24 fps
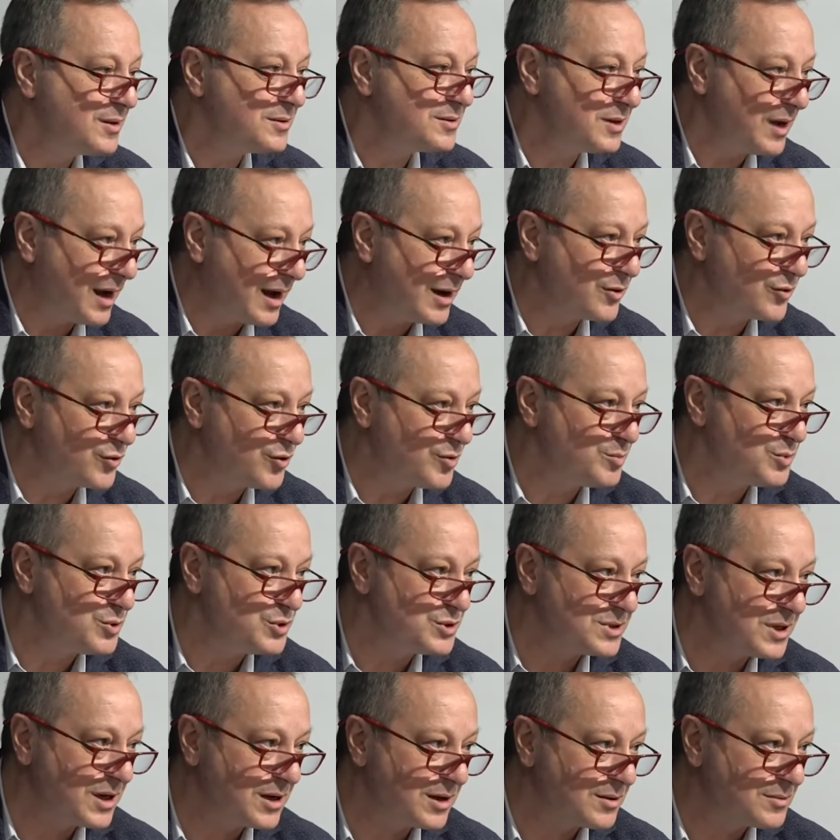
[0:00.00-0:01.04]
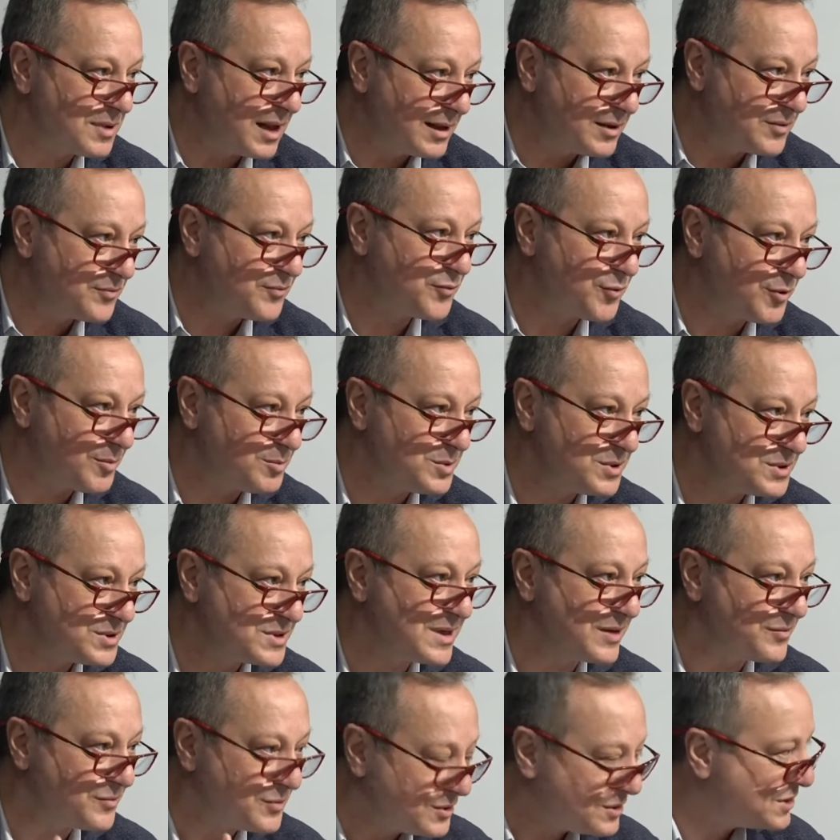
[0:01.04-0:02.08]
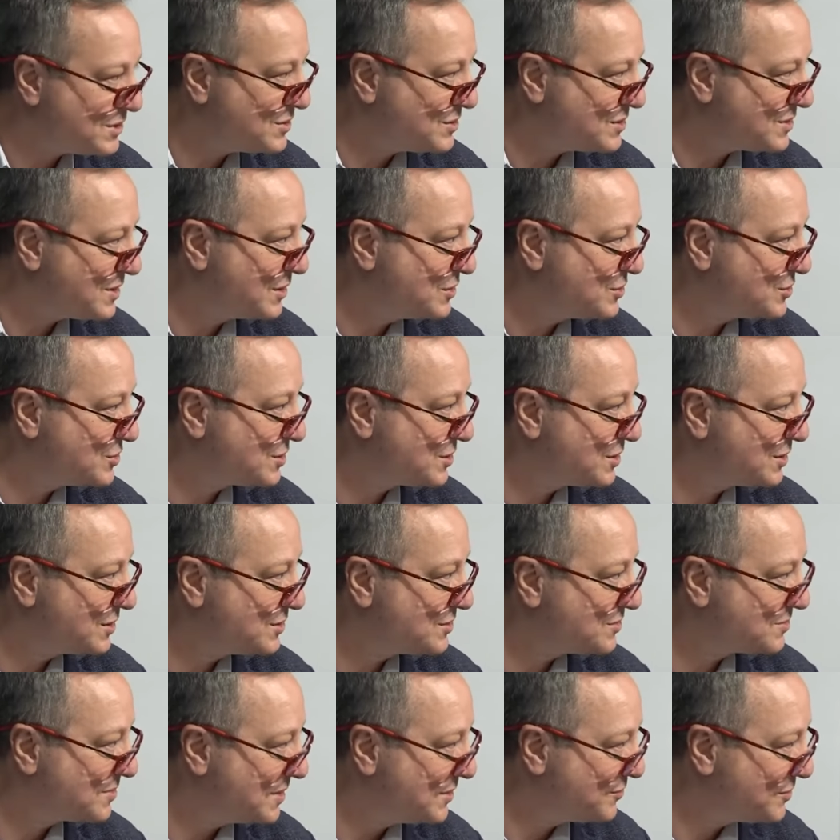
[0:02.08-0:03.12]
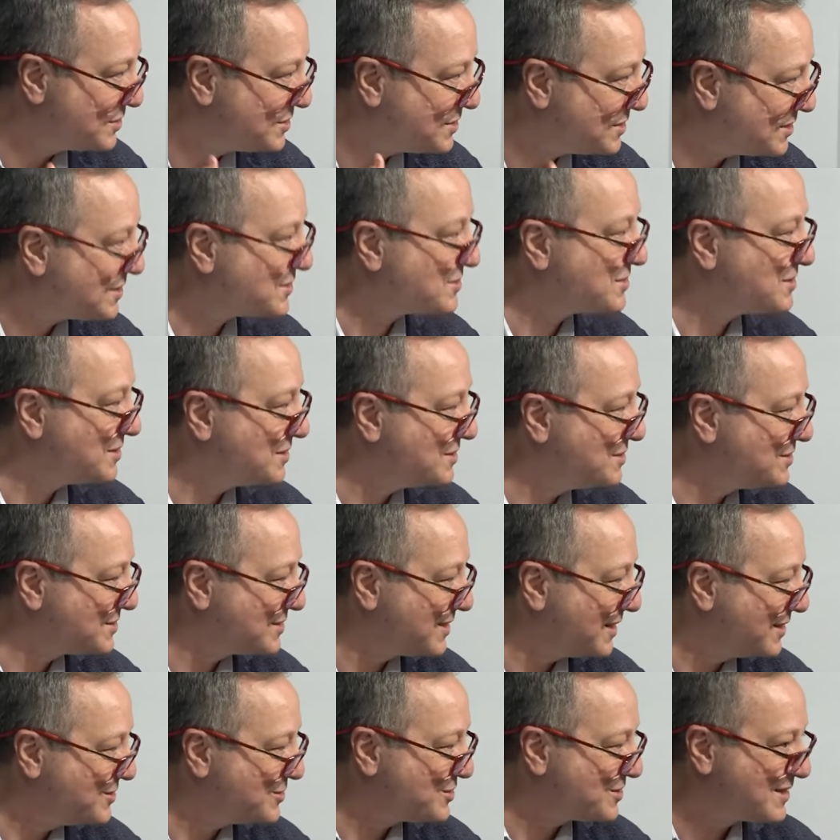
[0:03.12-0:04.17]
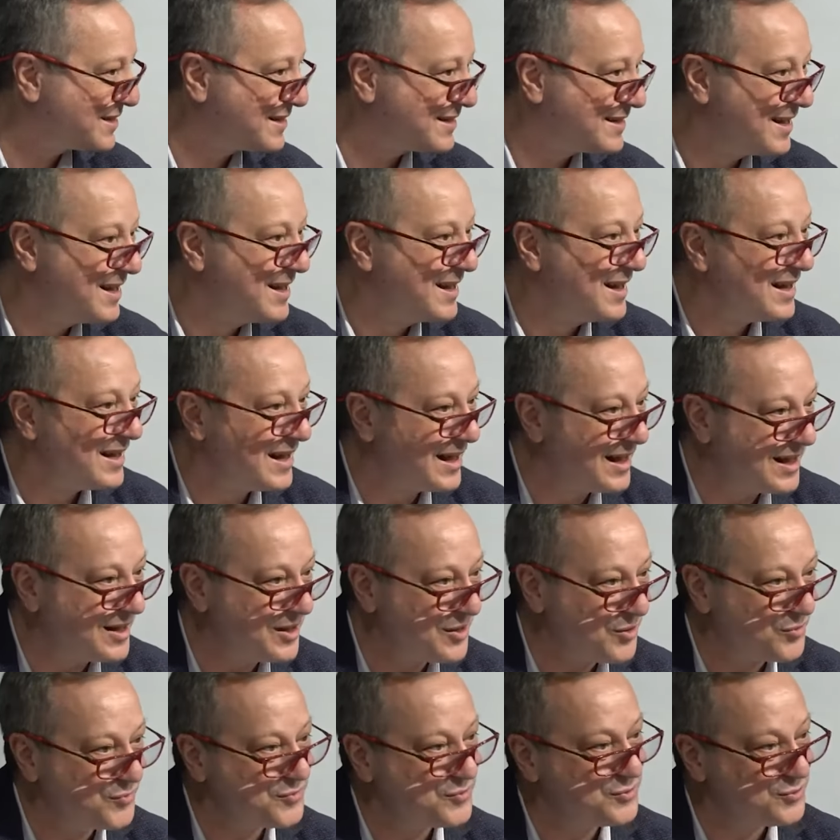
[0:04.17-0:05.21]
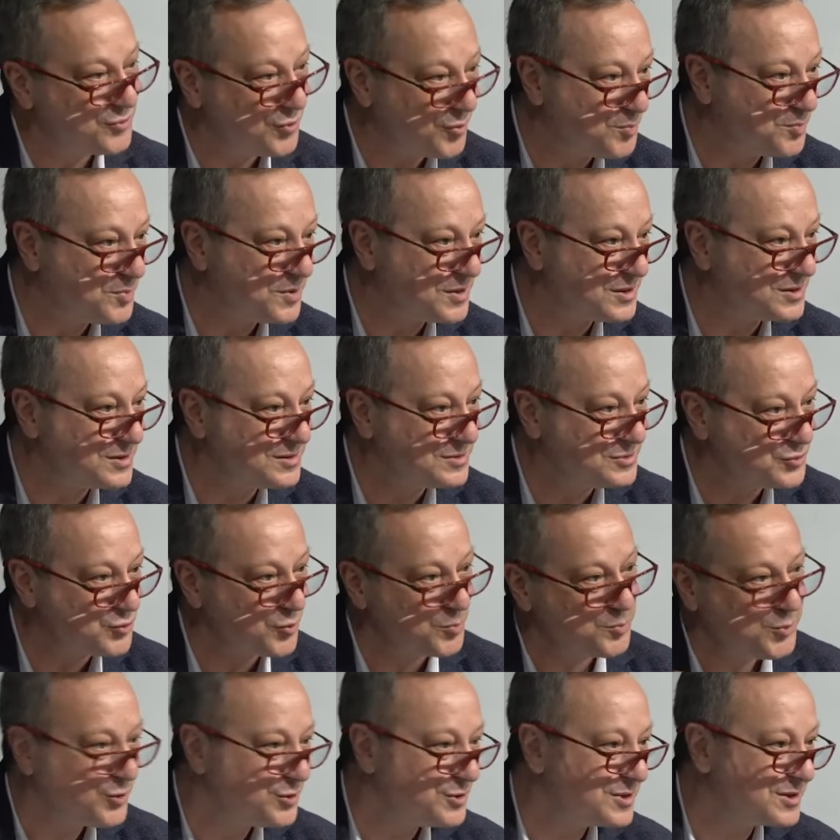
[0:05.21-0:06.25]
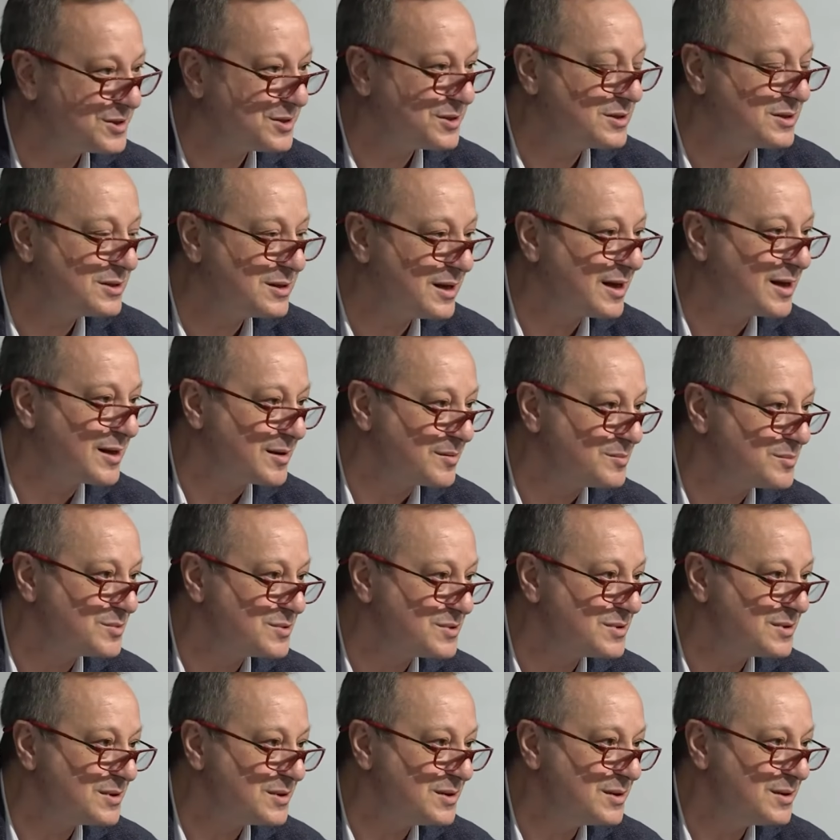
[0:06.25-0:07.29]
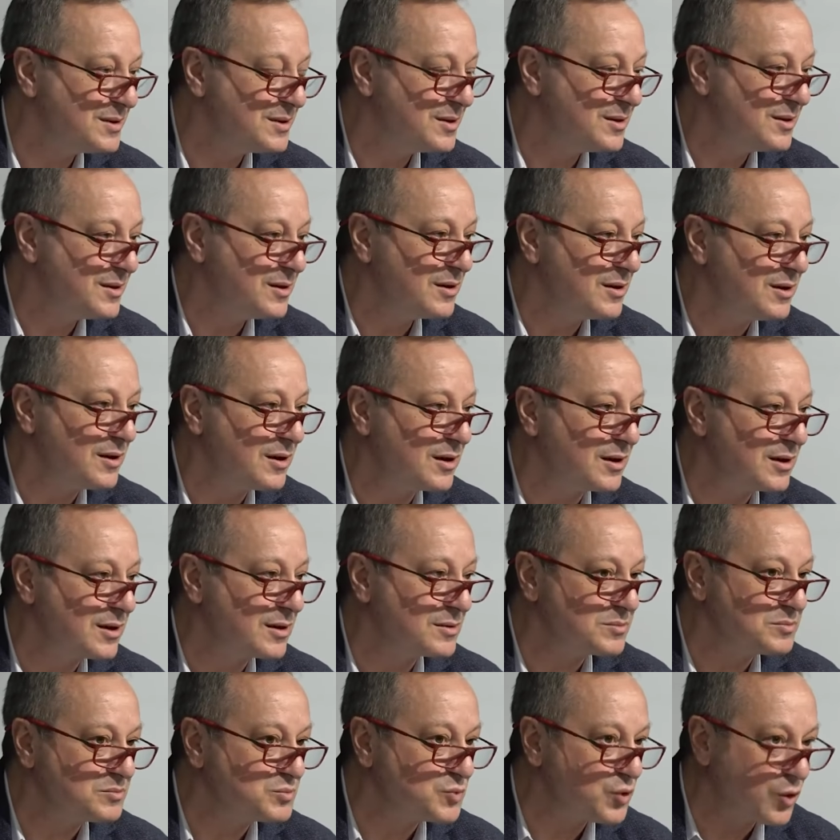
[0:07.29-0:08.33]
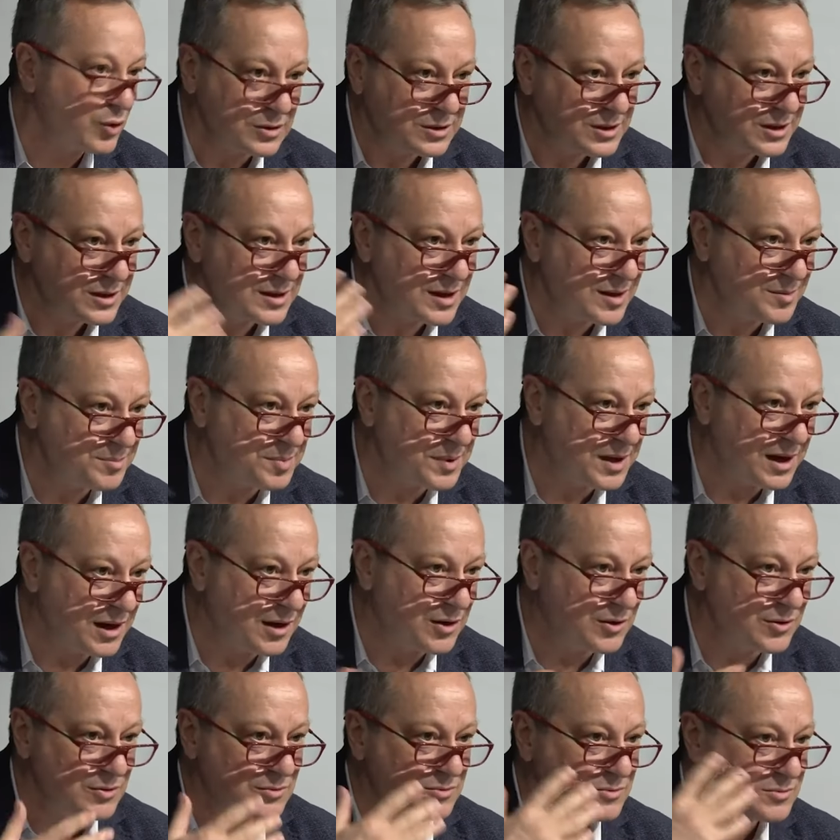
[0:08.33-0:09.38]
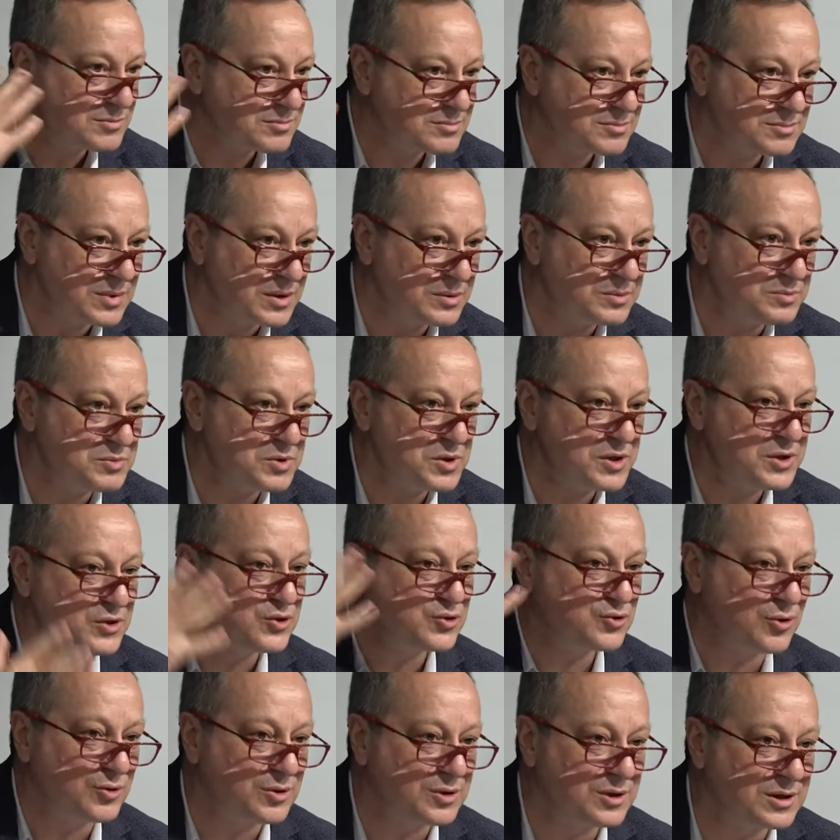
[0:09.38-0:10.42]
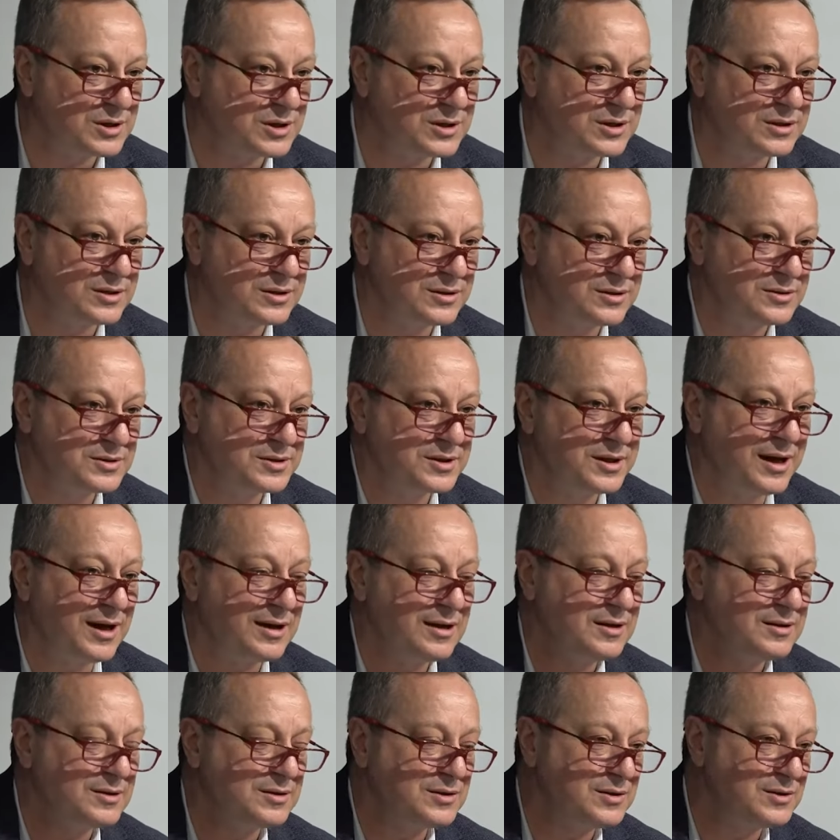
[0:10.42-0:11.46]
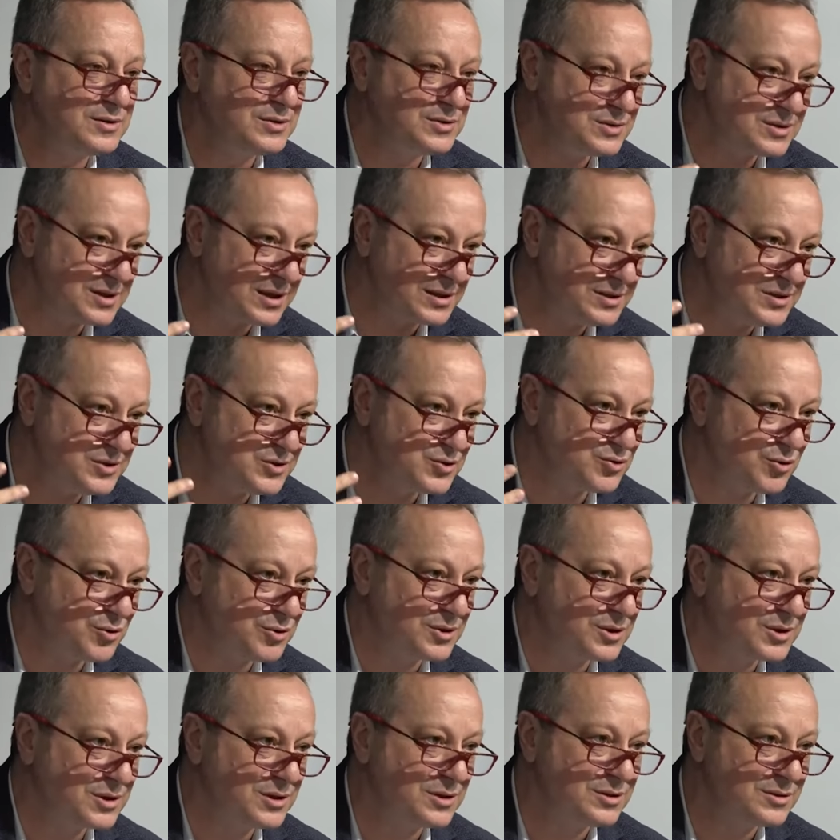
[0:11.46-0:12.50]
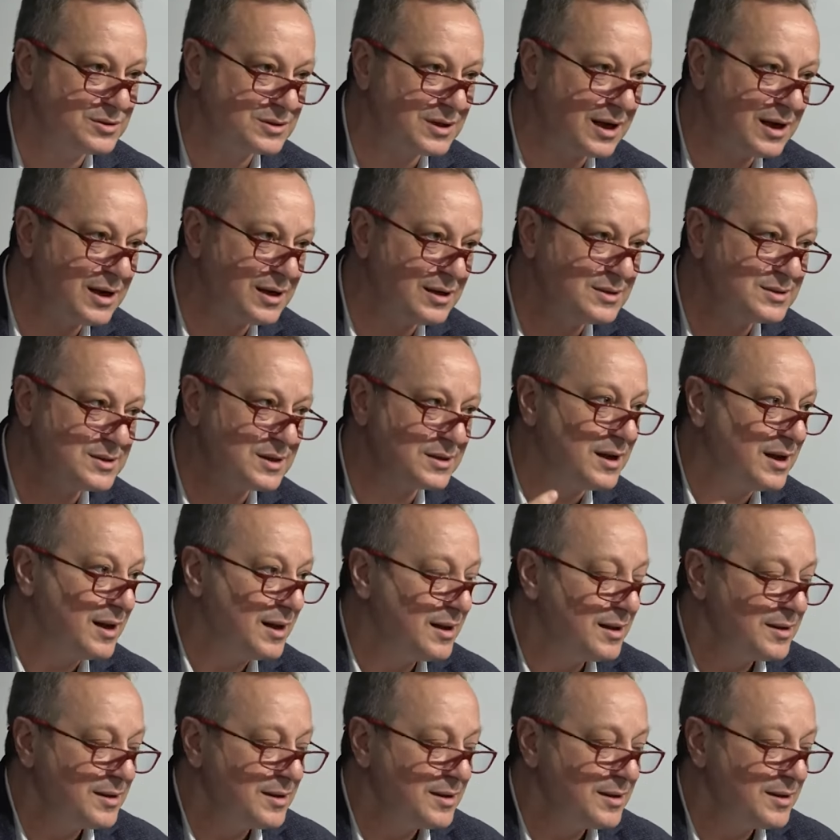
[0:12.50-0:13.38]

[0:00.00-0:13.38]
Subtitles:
The arguments are like from the 17th century, even 16th century of European geopolitical games. Talking about historical realities and historical rights, and